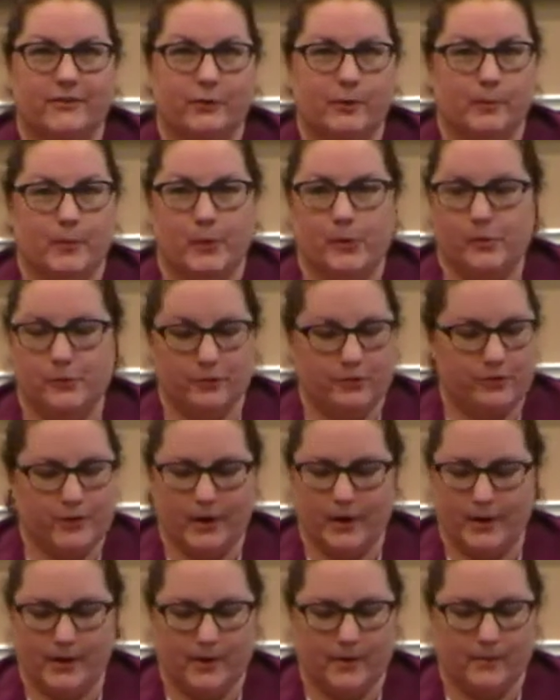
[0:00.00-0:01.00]
for both
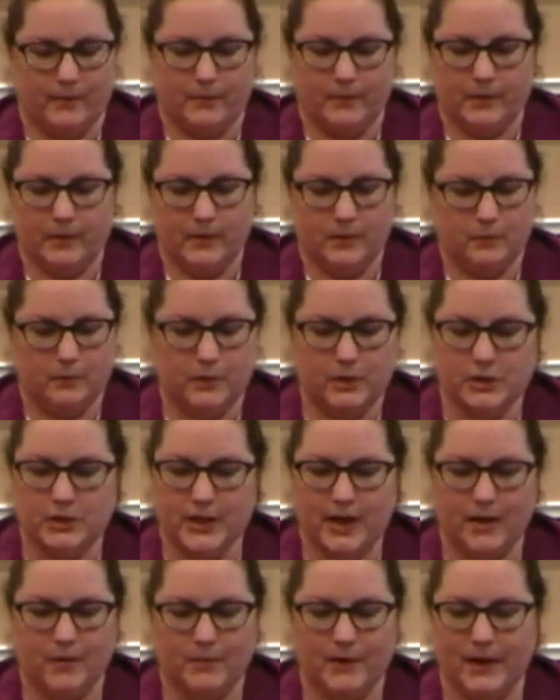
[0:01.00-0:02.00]
Bush
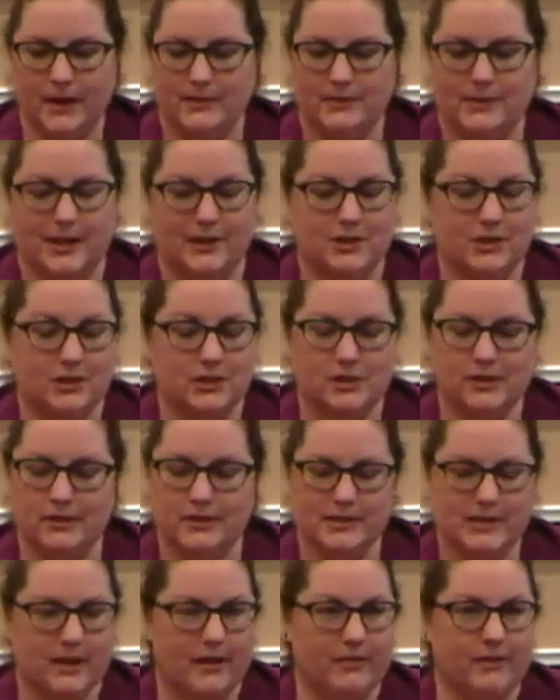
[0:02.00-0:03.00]
campaigns. I just
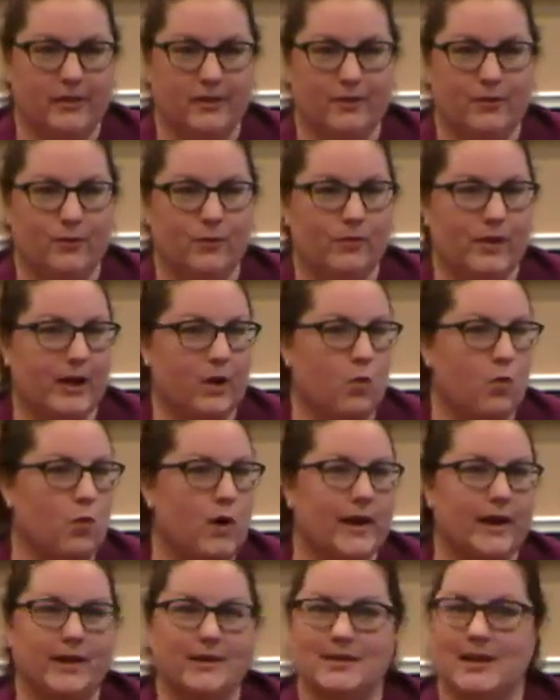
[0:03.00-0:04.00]
couldn't tell you like
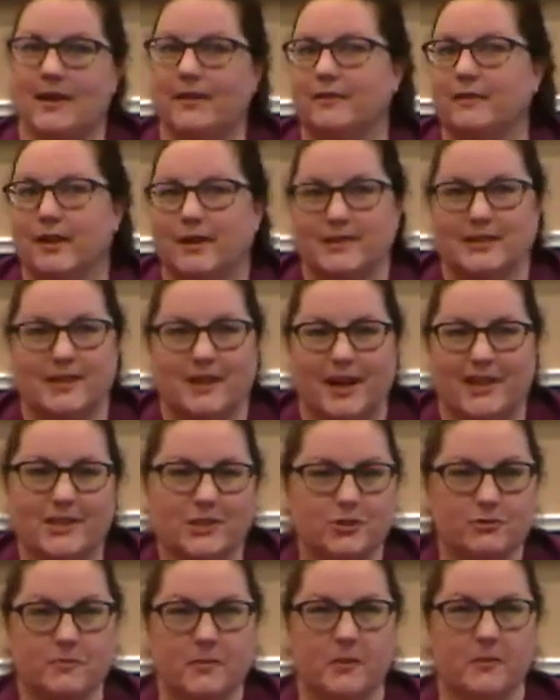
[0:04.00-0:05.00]
what exactly I did. I
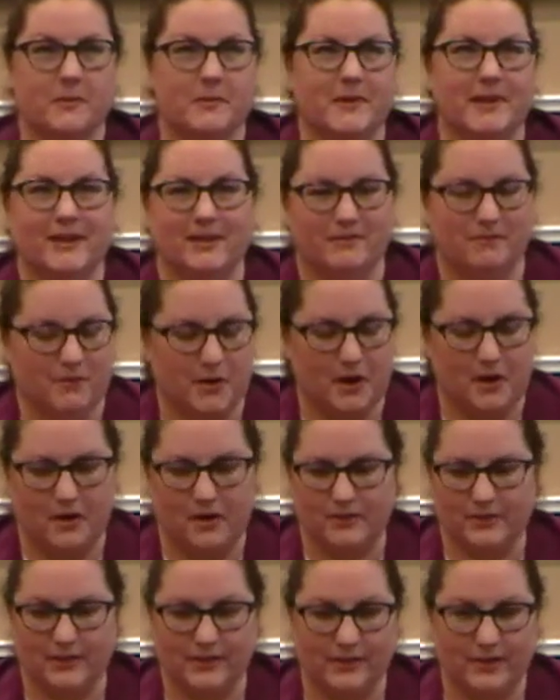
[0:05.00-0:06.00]
just remember being
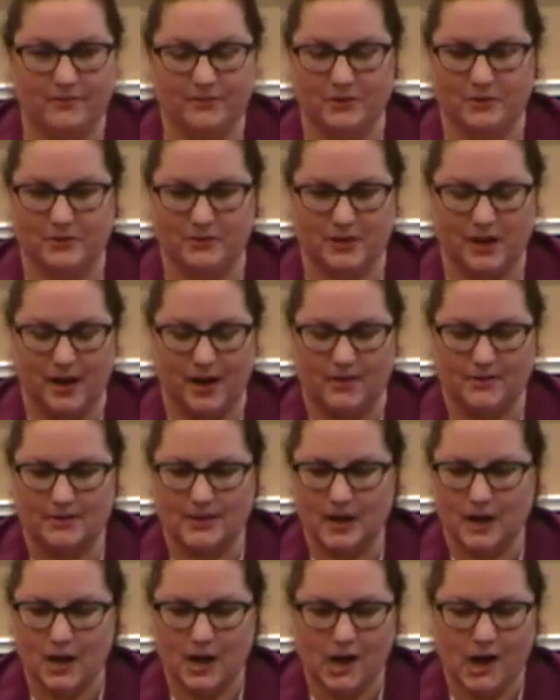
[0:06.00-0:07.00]
involved. I loved those guys.
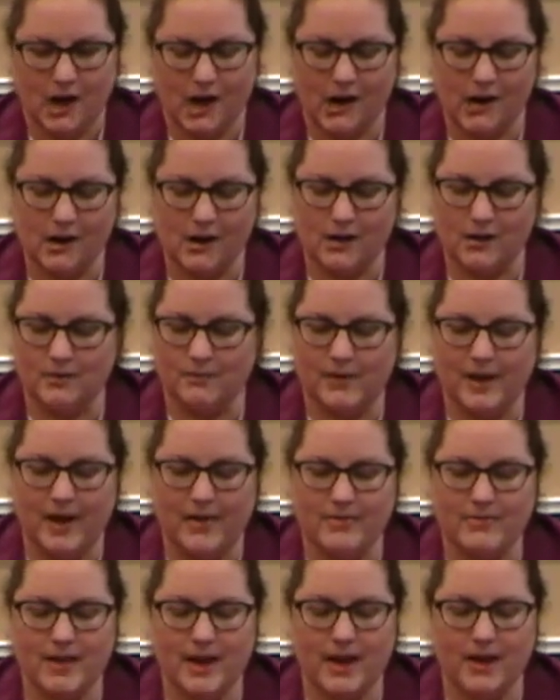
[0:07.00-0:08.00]

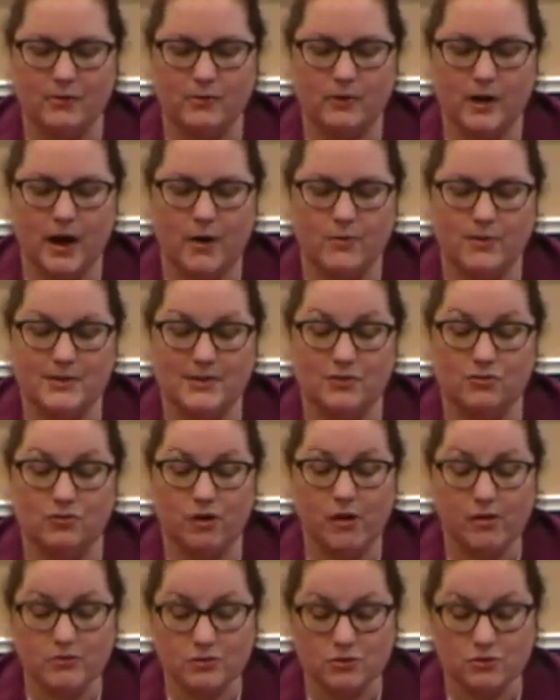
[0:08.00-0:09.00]
And then when I was in
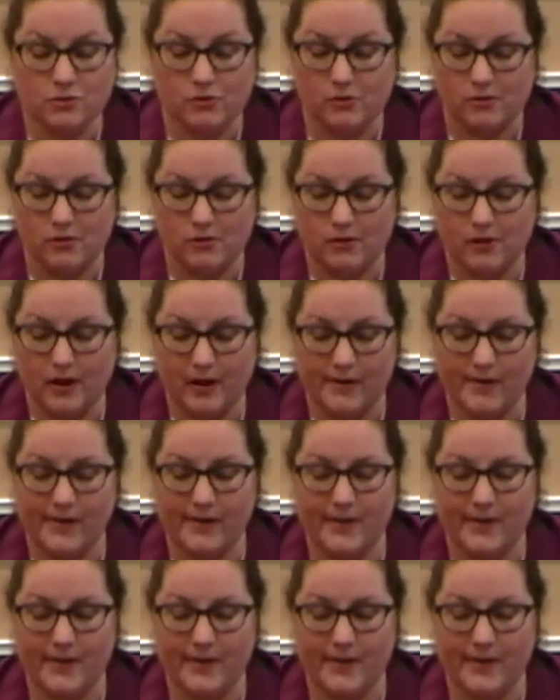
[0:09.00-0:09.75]
law school,